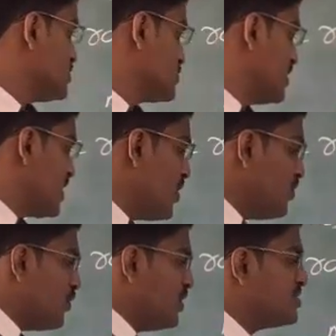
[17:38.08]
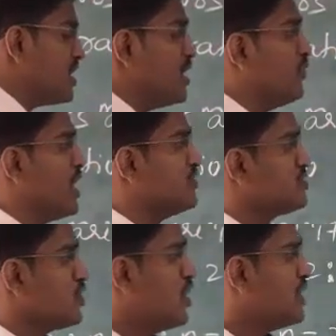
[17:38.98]
So now we have
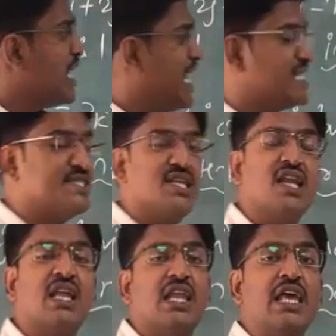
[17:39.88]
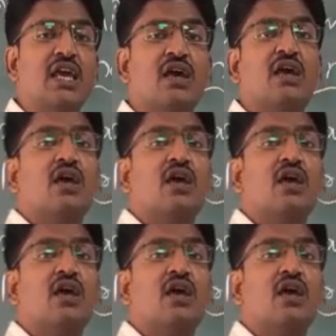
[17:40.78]
solved externally.